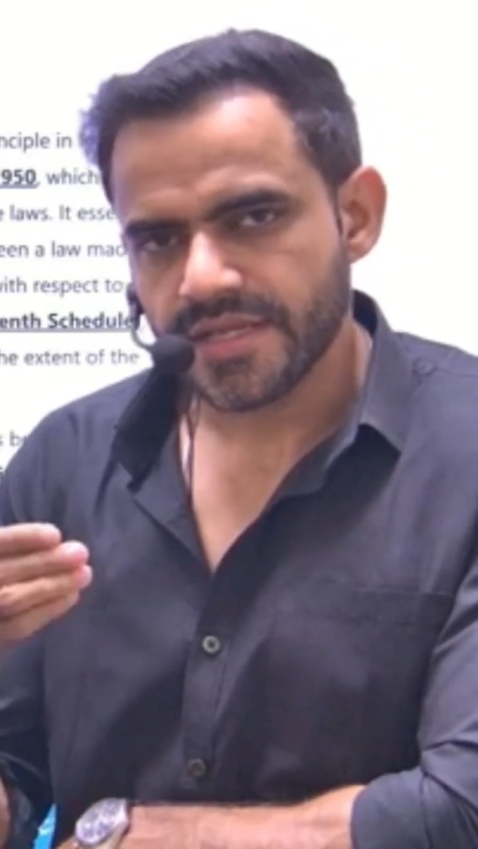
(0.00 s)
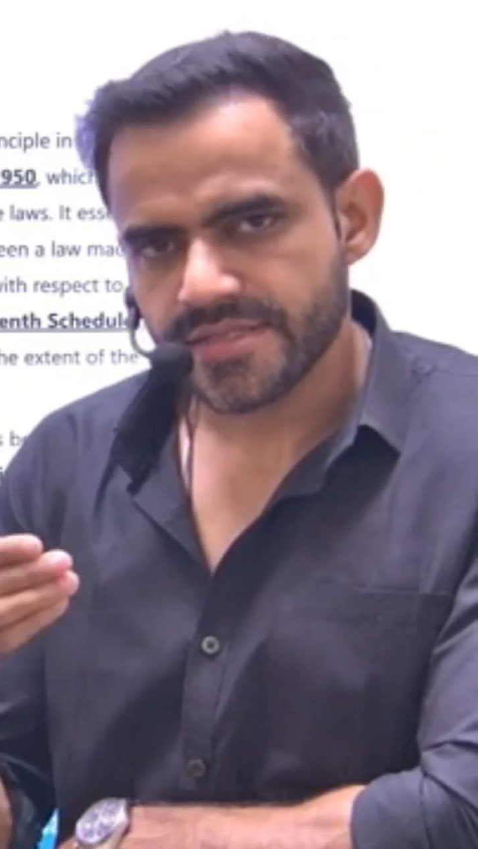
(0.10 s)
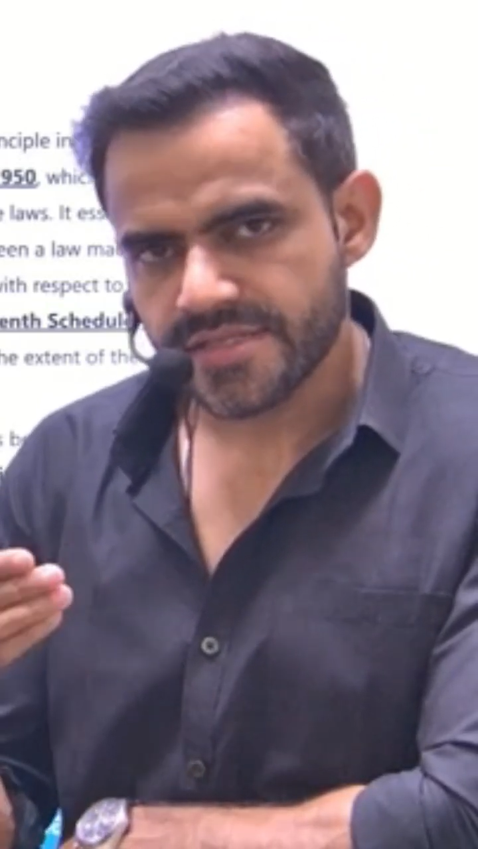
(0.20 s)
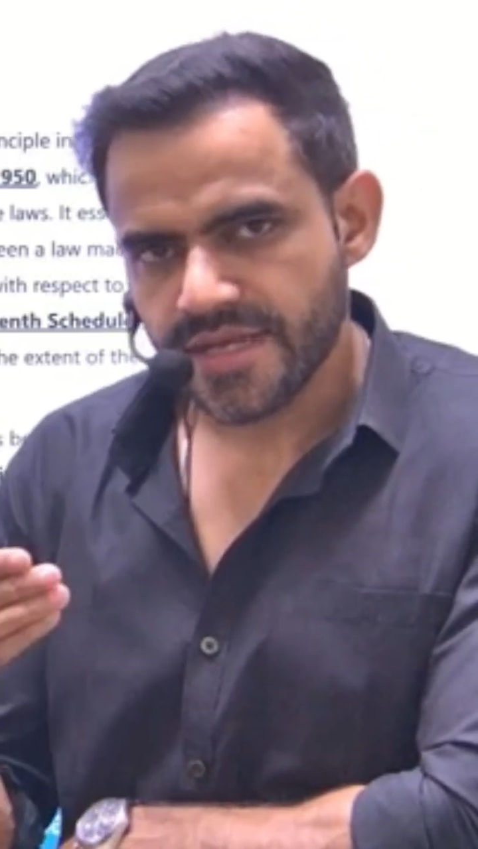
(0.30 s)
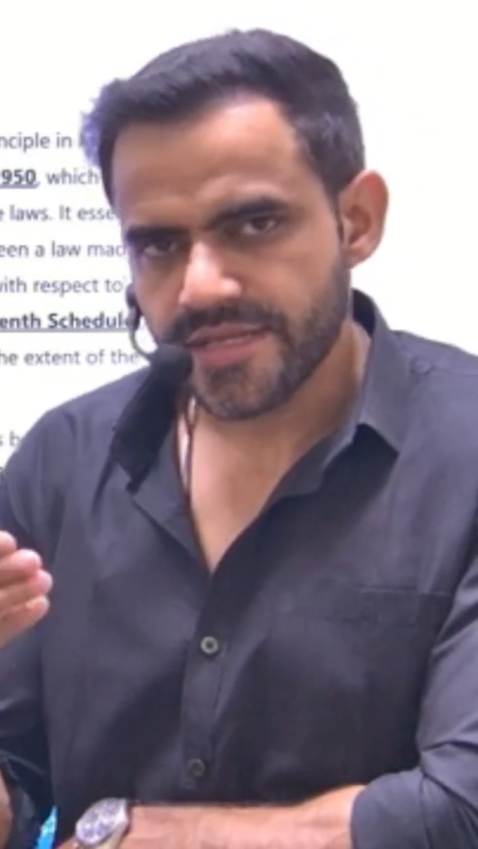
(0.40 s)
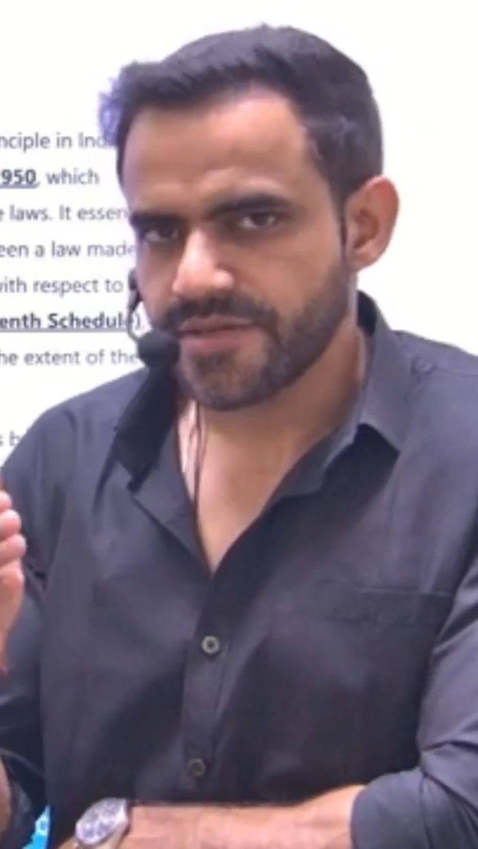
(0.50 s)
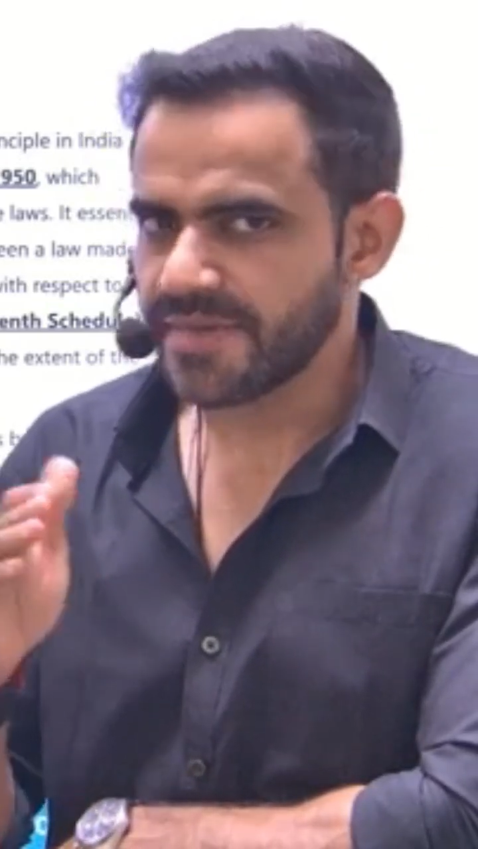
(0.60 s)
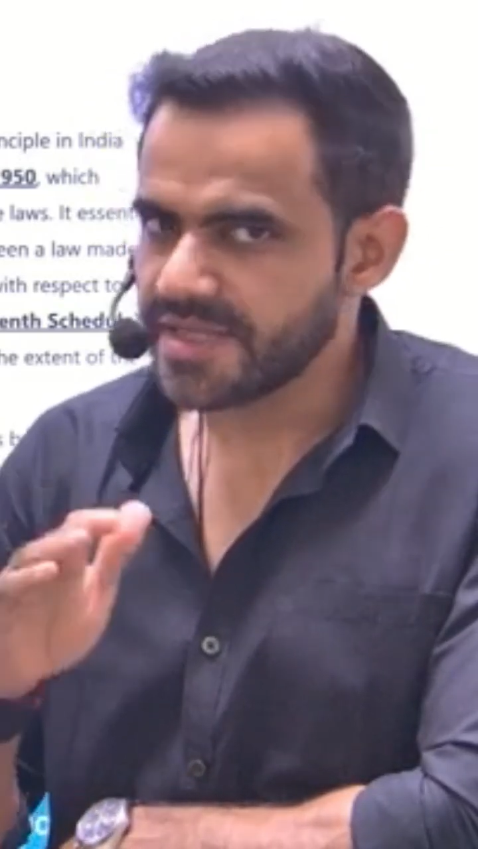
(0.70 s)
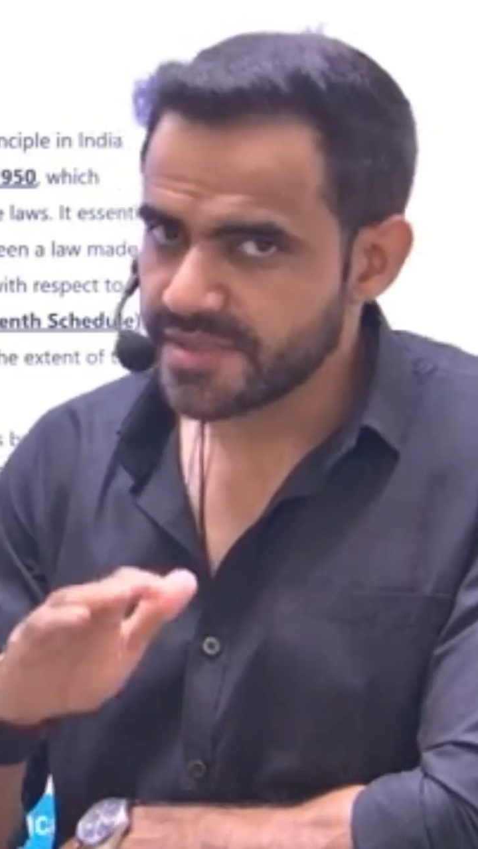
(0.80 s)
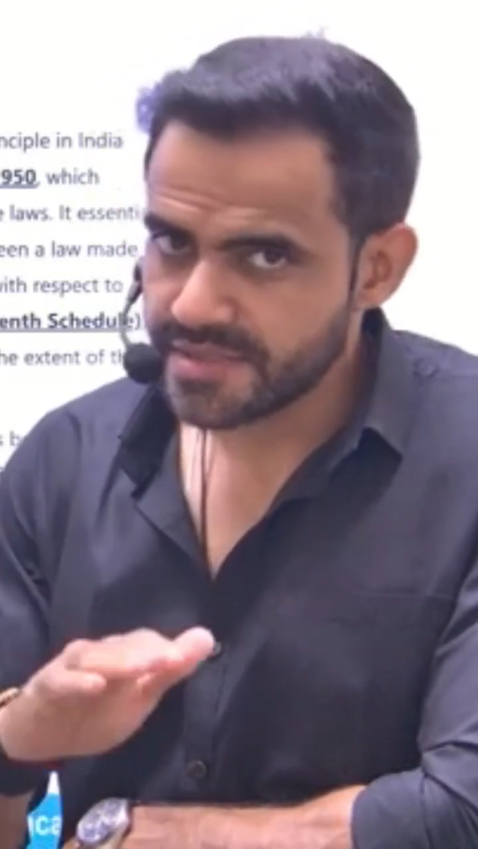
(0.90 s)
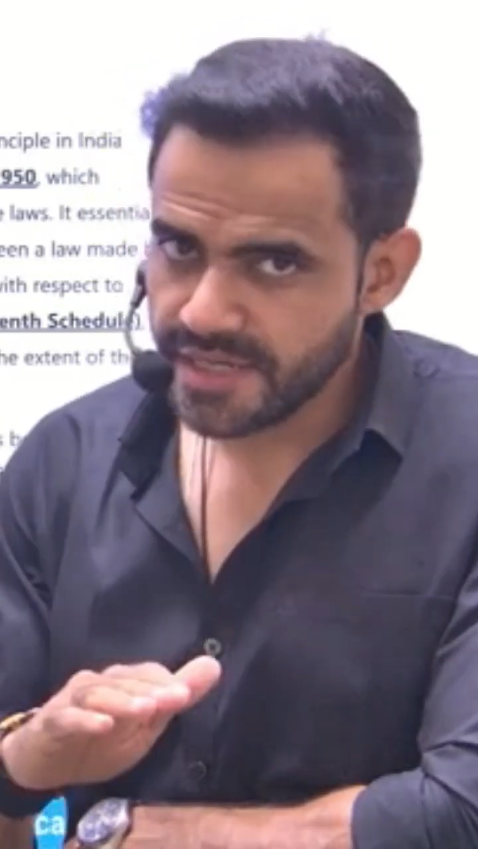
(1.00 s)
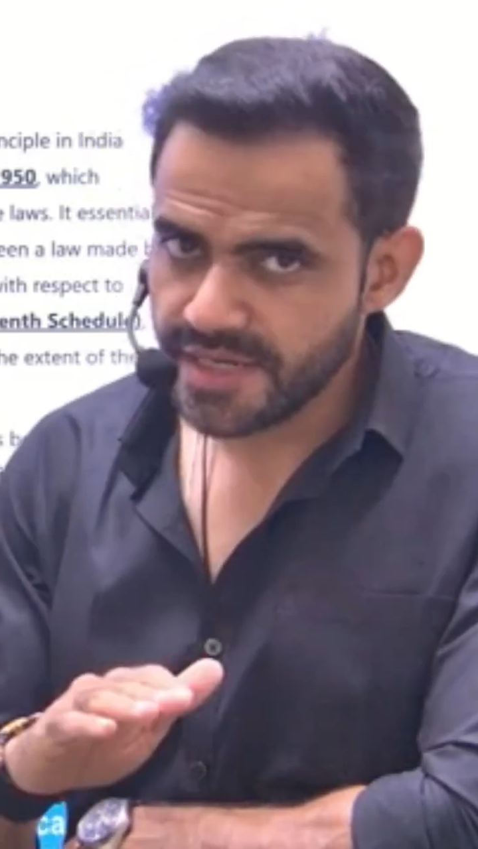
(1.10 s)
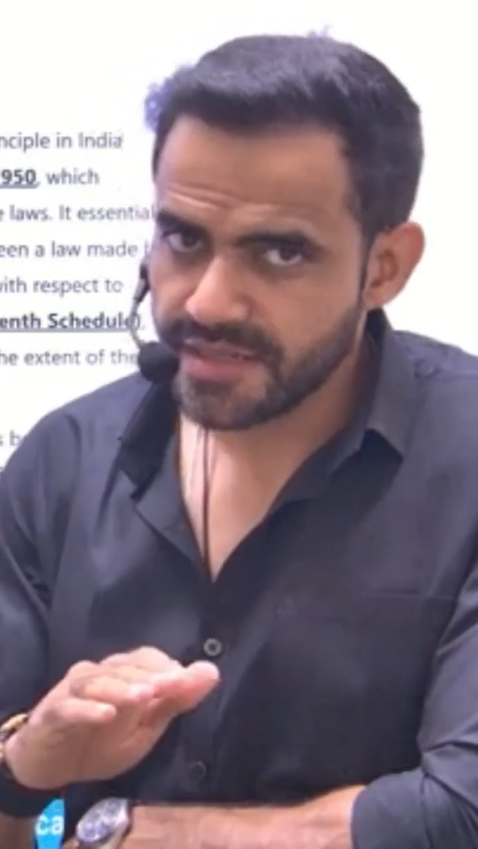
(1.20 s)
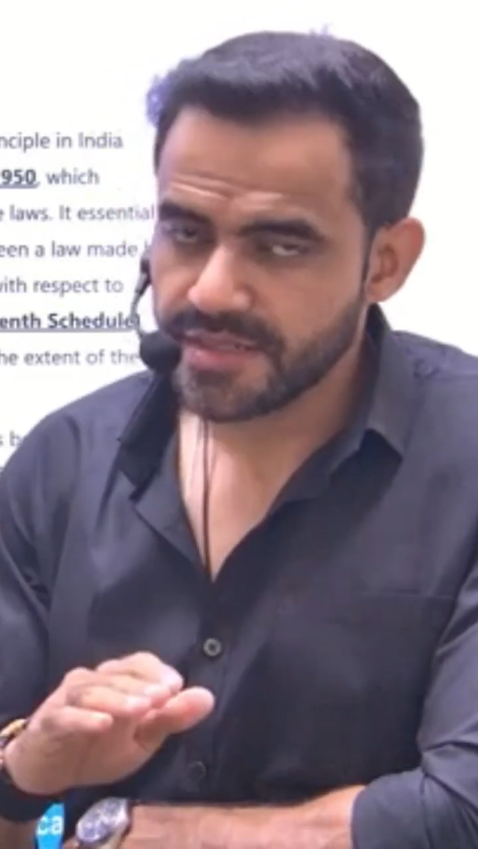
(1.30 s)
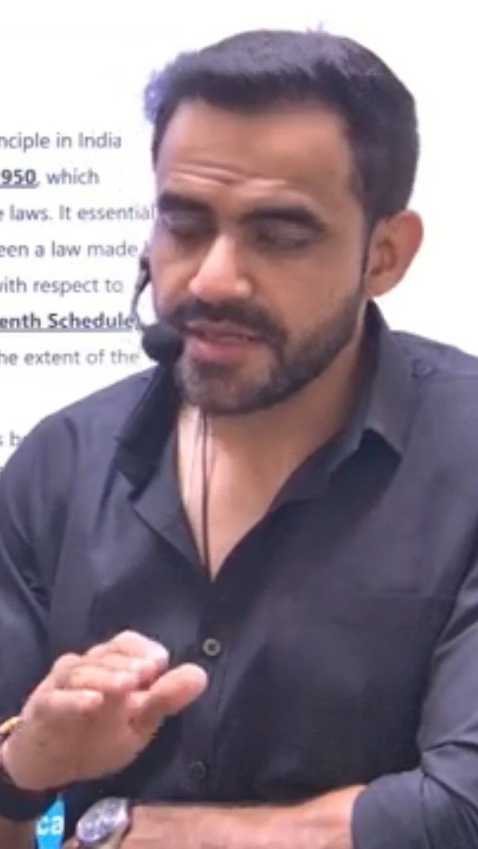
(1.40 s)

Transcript: legislation by the state,